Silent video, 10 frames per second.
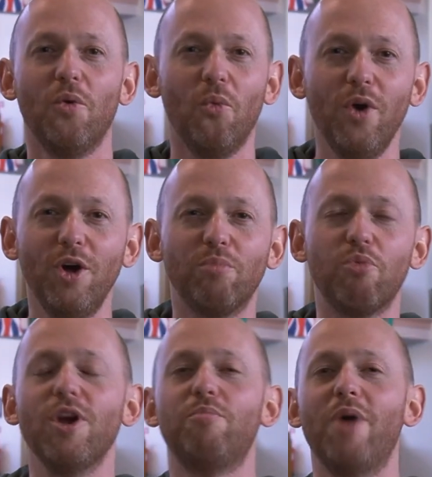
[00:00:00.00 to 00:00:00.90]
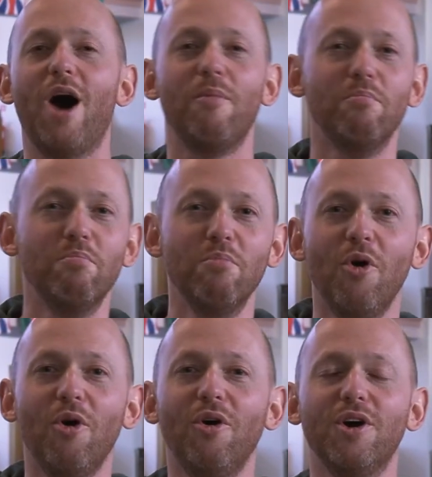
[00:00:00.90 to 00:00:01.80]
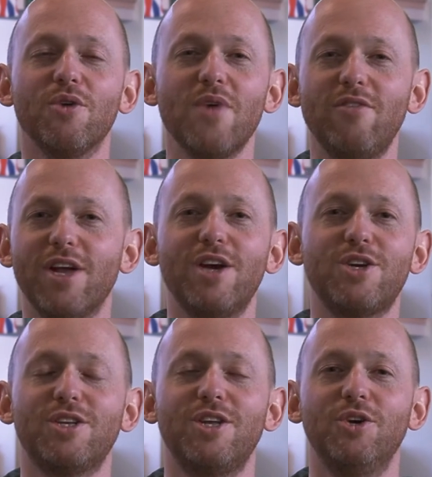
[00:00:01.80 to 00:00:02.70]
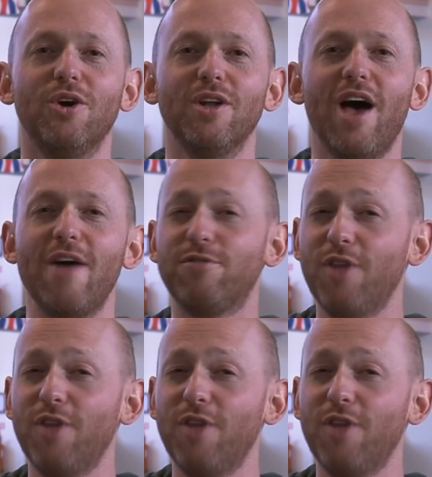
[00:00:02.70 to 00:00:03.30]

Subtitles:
will bring about more revelation in your life.